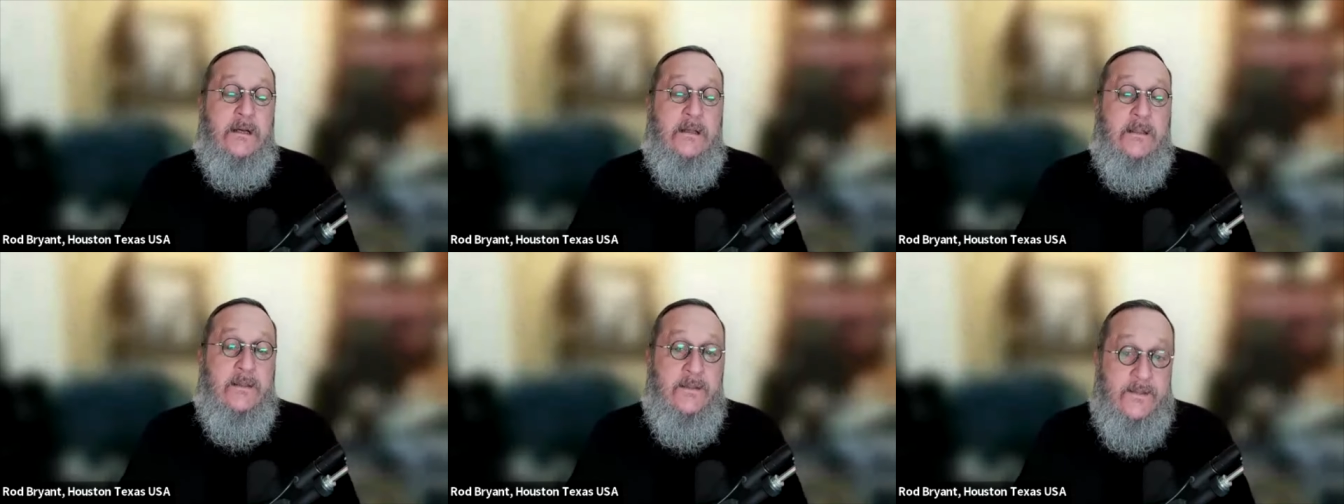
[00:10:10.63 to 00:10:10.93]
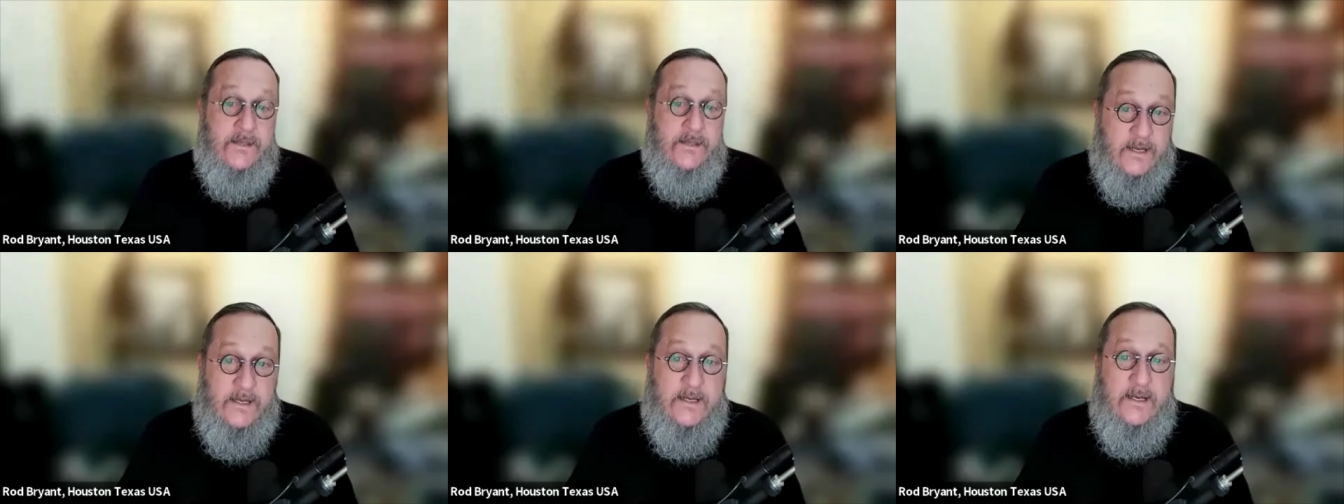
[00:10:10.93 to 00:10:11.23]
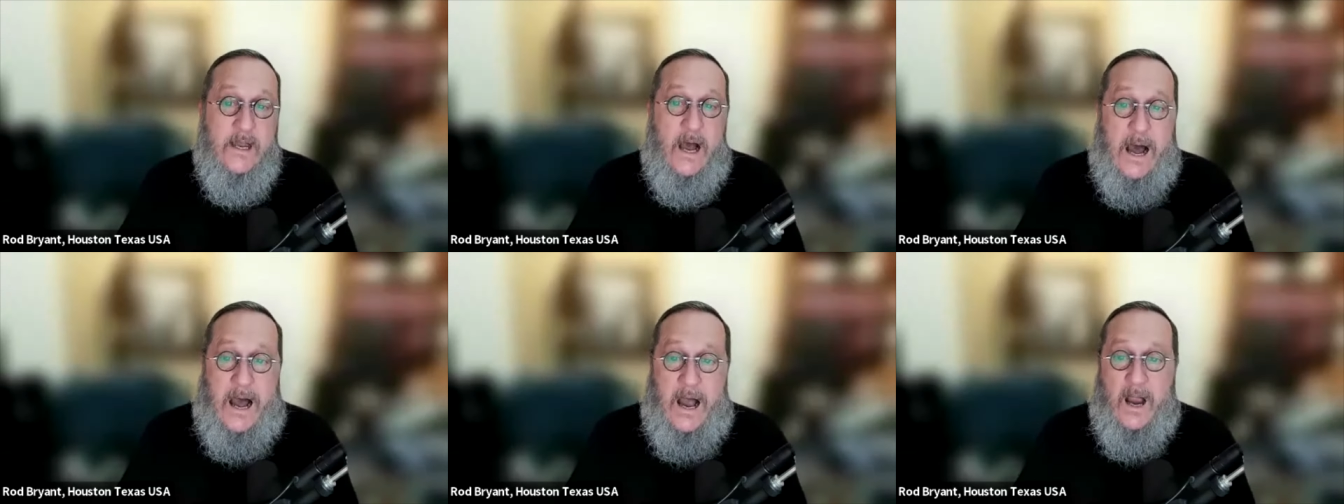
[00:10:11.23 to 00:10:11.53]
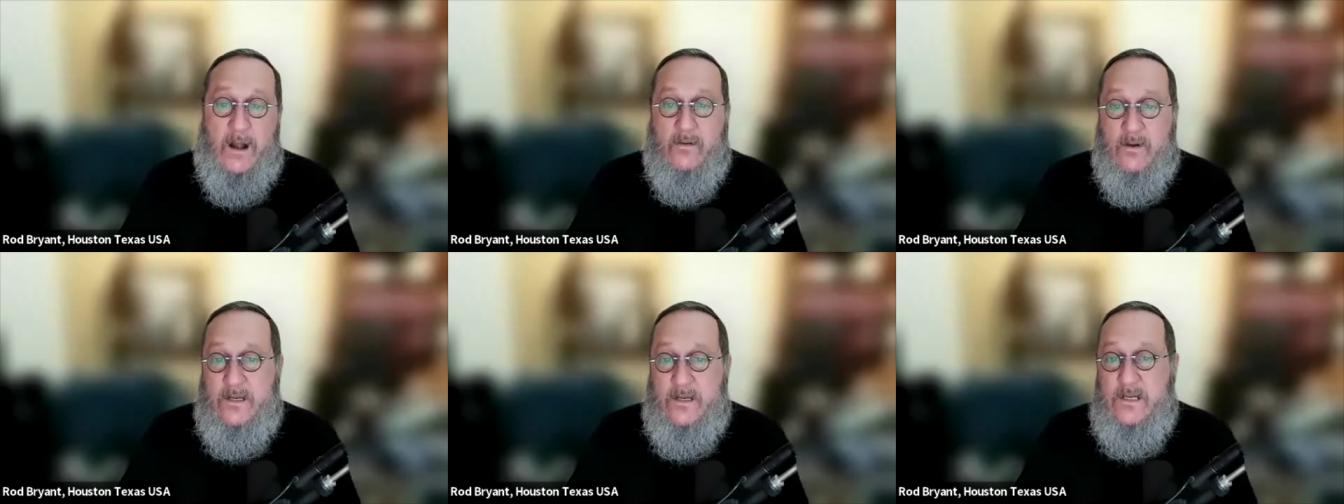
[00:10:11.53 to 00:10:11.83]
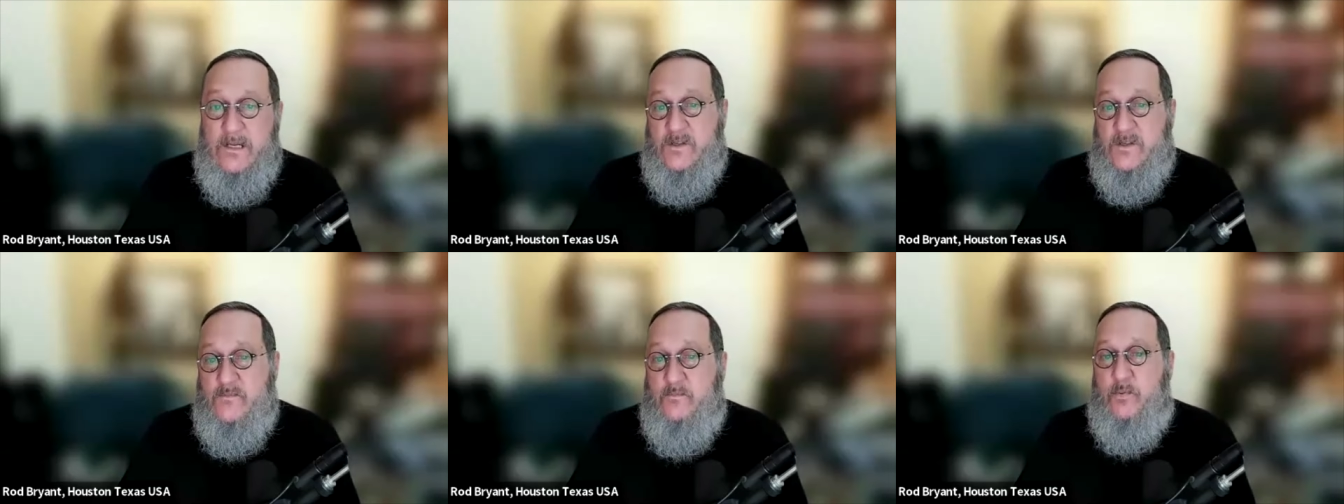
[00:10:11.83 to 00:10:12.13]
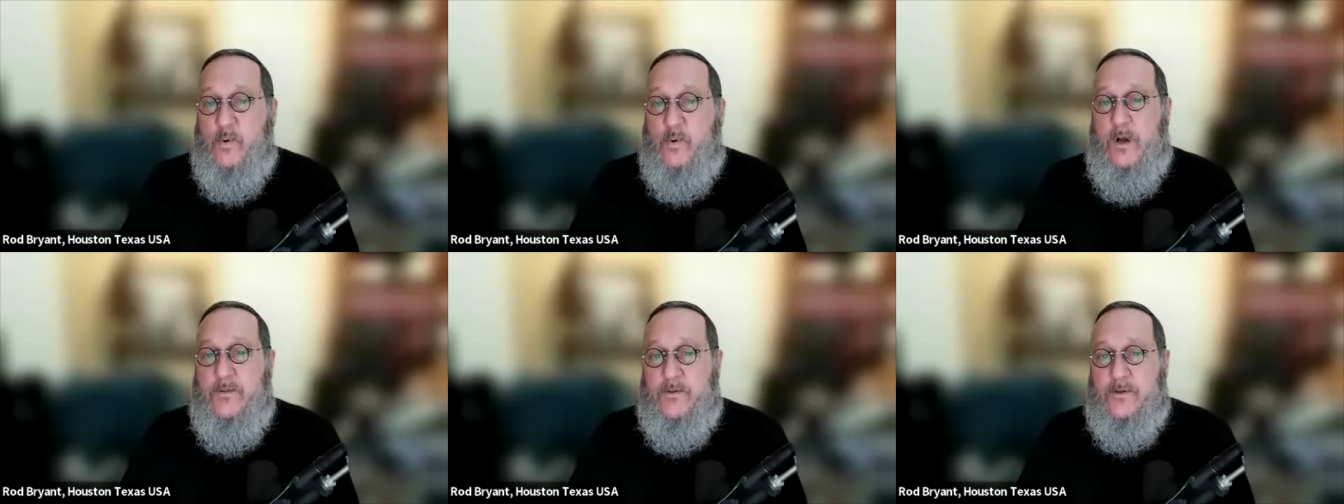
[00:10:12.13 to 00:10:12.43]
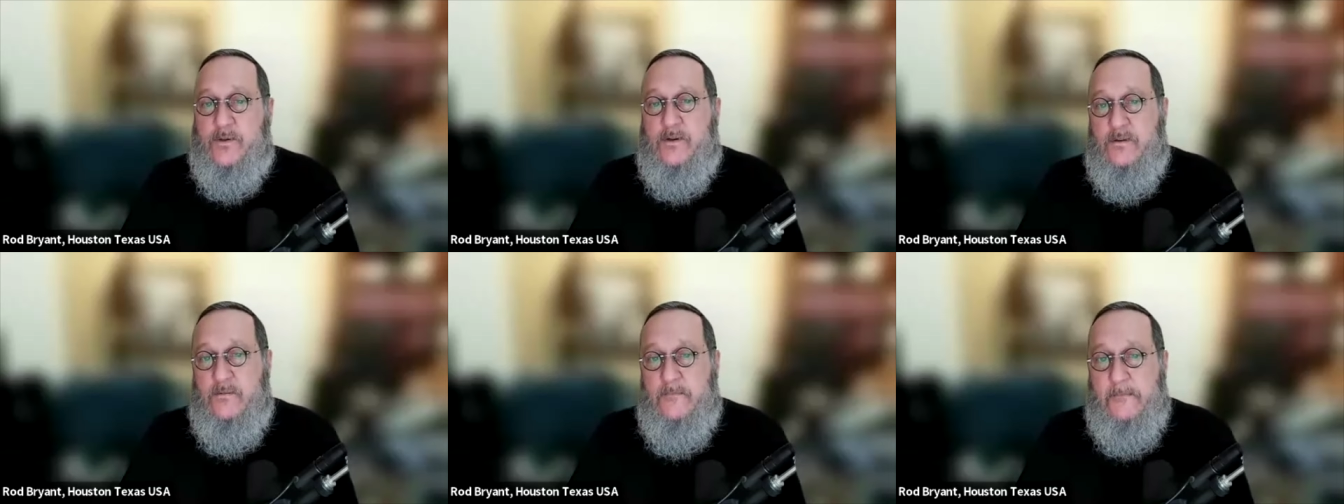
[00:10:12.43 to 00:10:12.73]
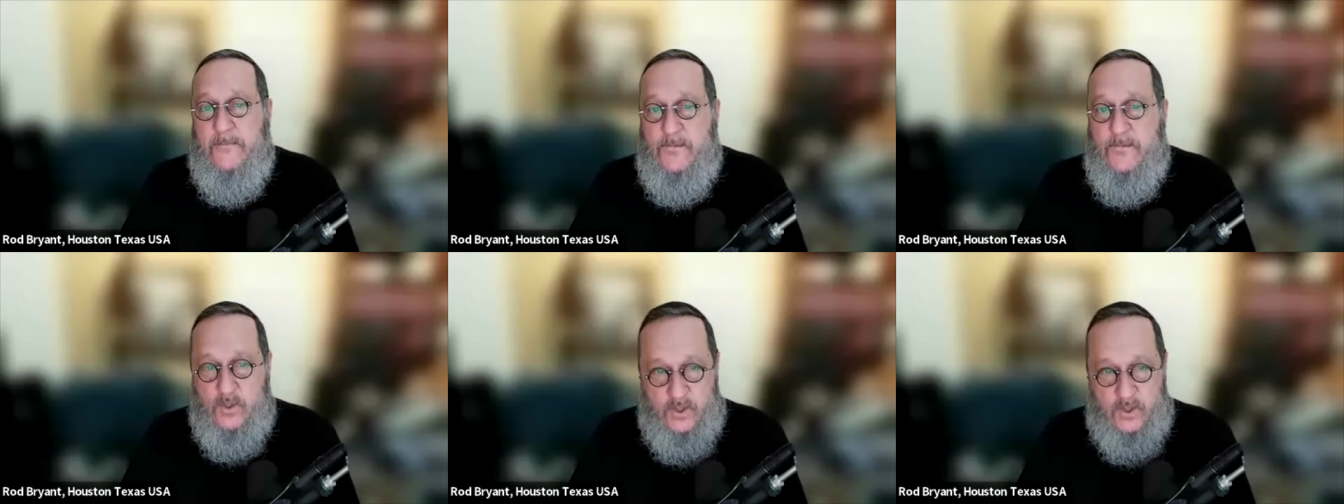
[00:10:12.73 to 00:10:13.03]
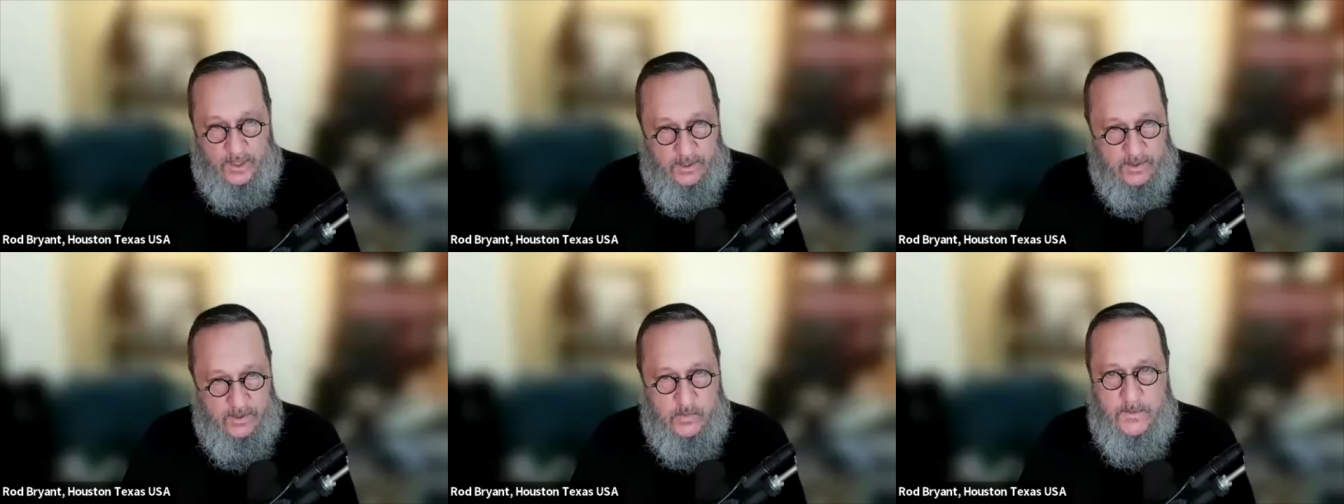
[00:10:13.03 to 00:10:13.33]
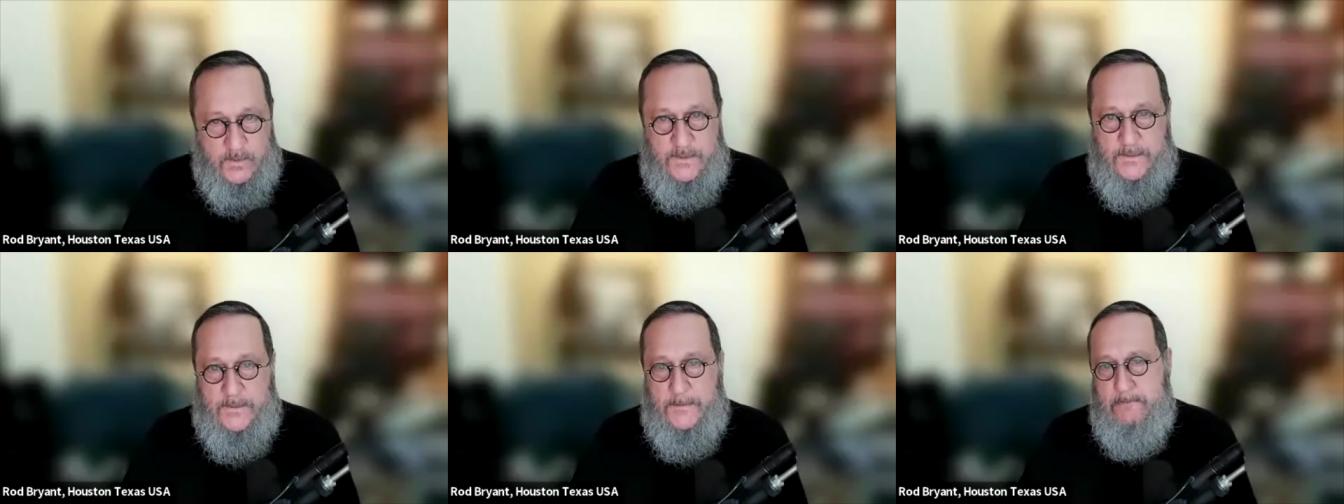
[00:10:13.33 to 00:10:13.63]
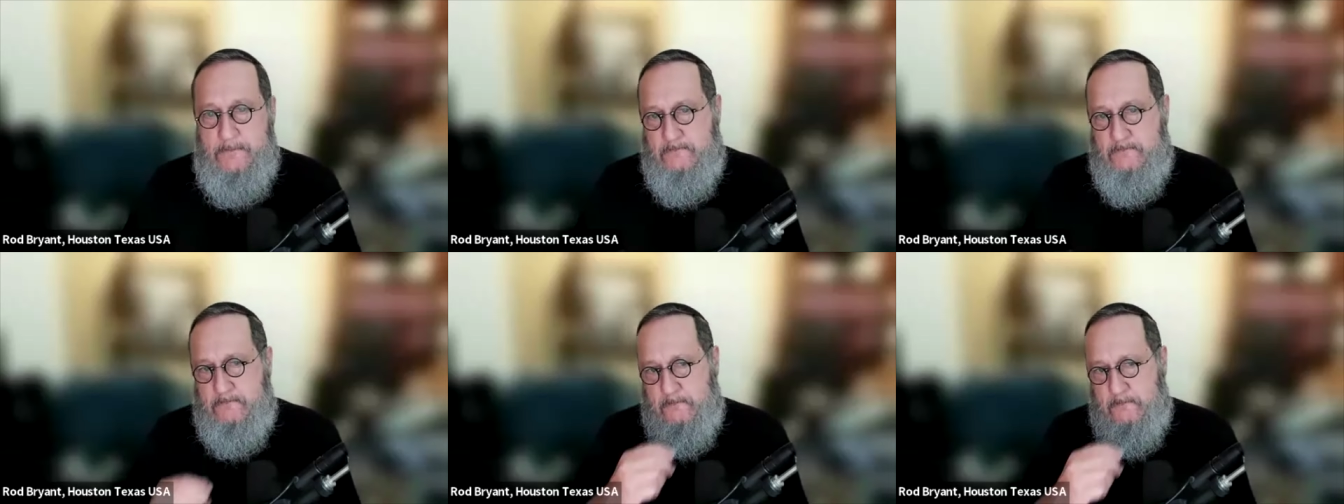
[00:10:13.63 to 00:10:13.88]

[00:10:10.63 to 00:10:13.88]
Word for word: then Aaron, his brother, shares with him?